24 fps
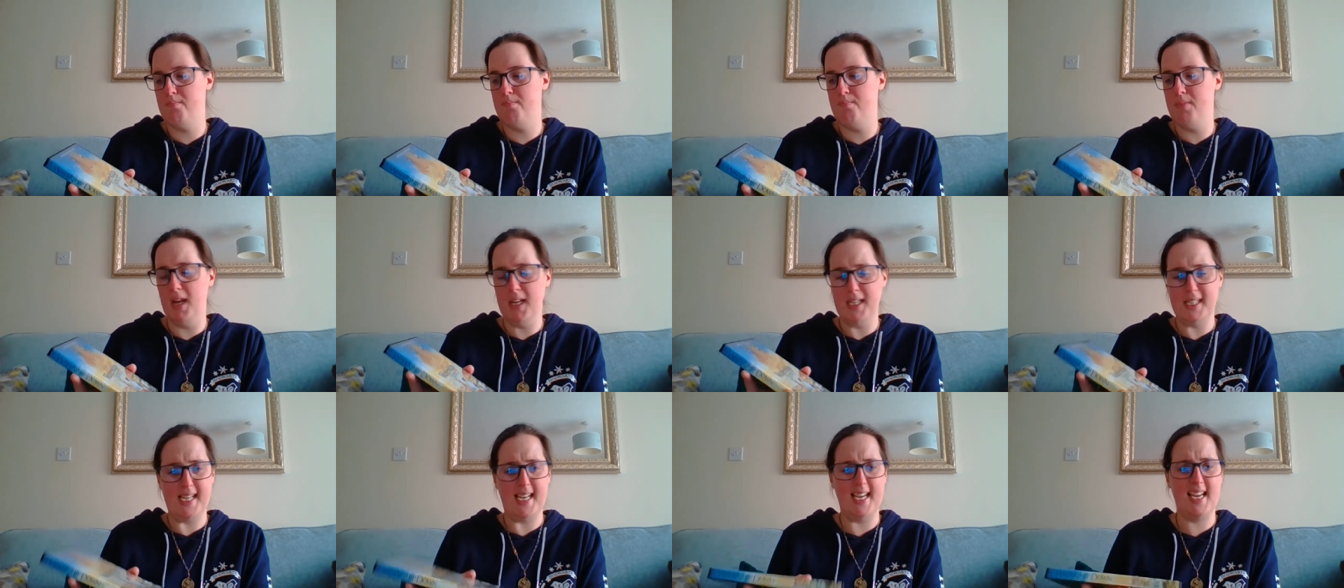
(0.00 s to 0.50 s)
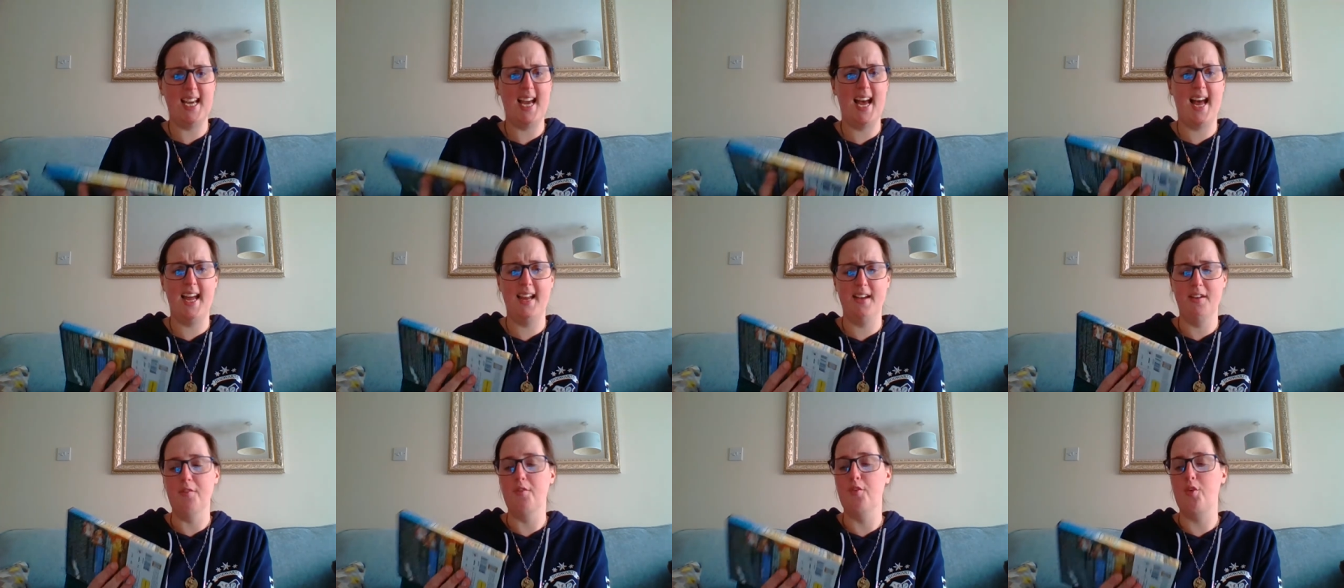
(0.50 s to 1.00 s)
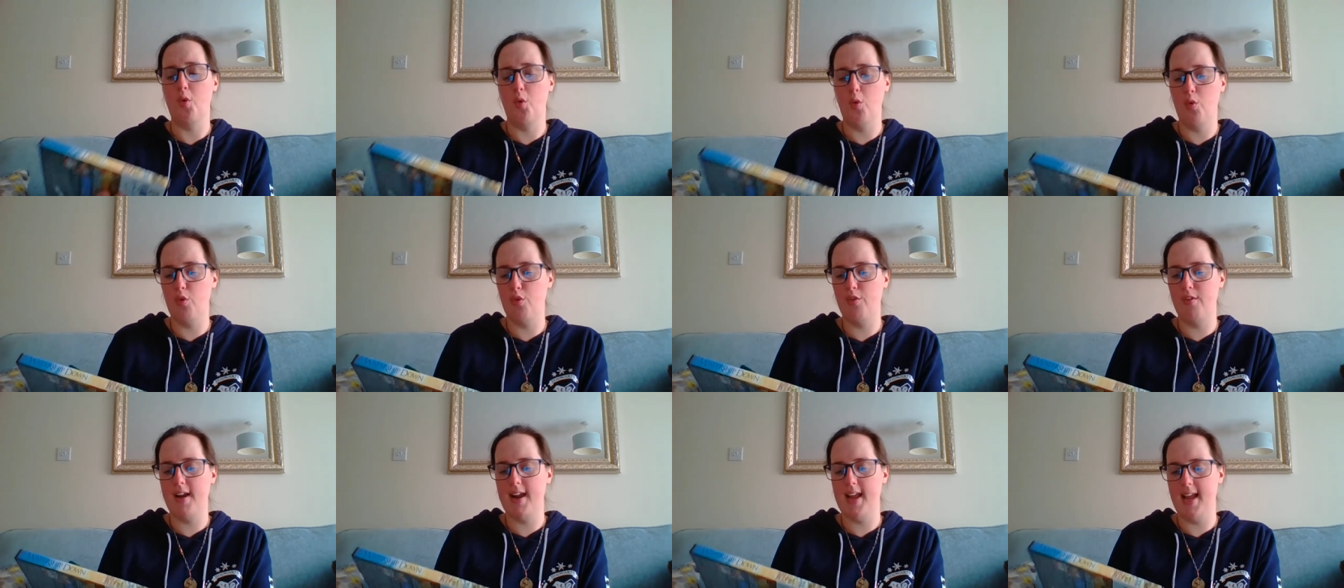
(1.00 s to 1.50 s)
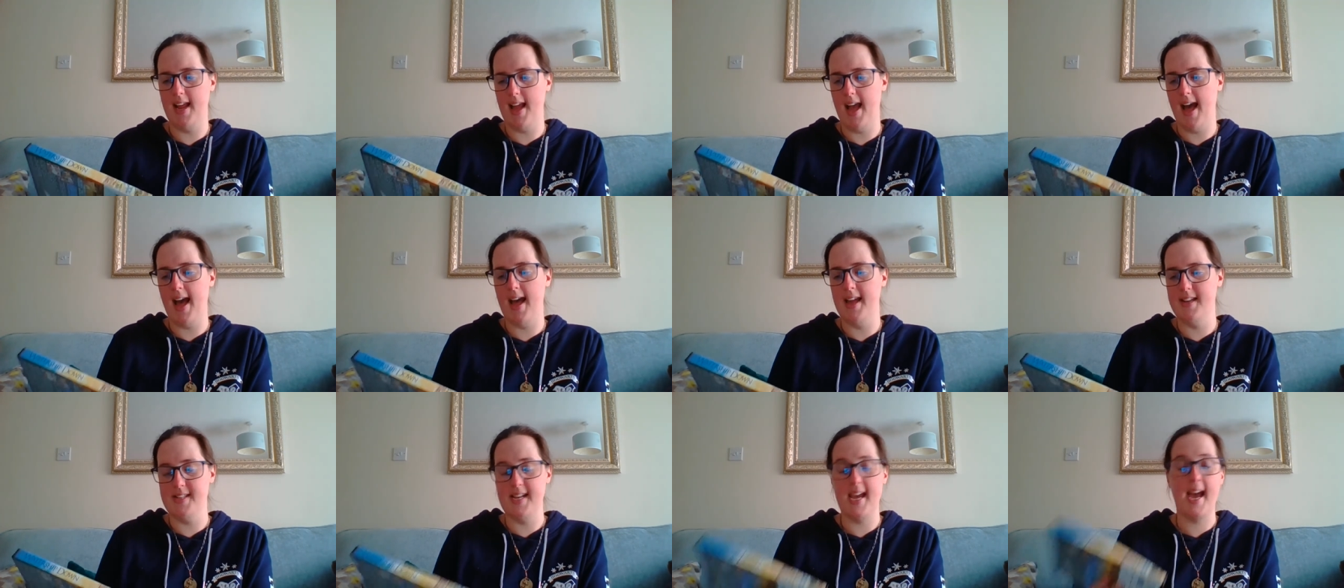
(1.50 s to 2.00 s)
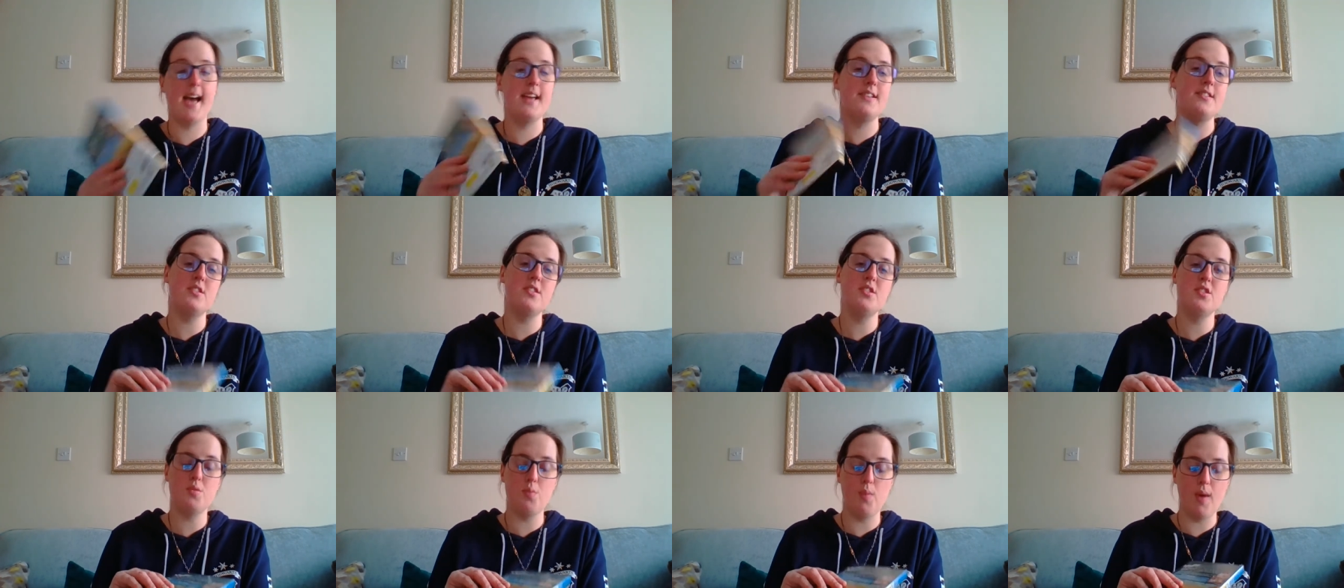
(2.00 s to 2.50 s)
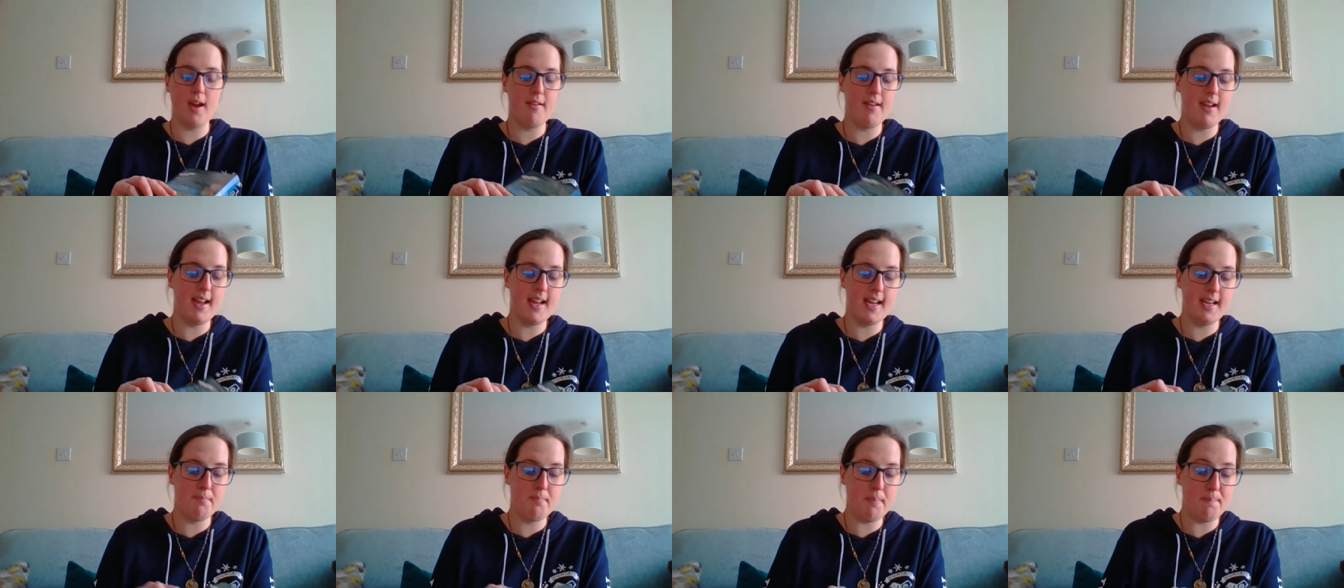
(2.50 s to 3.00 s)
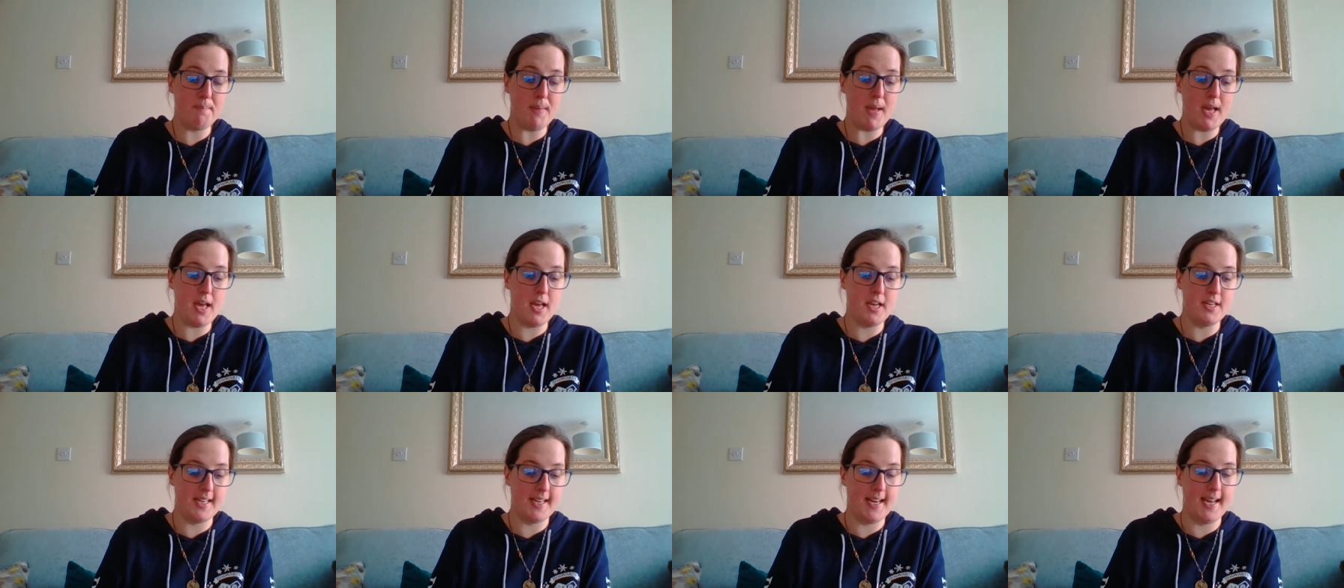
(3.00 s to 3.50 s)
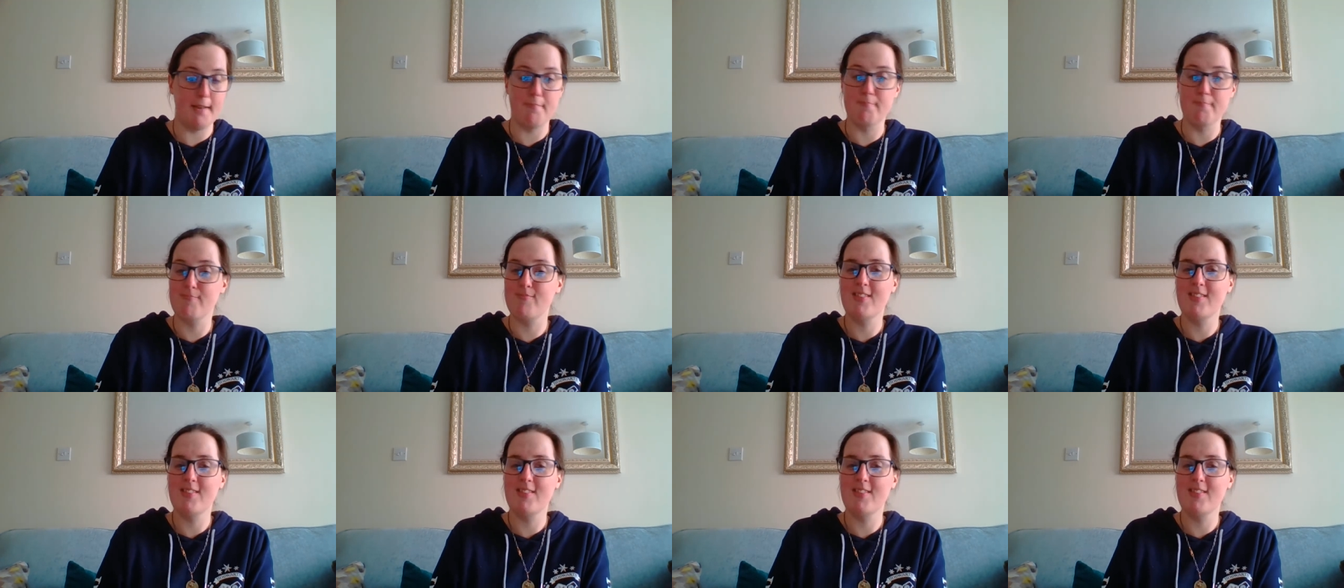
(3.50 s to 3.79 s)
bloody and gory, and it has a swearing bird in it.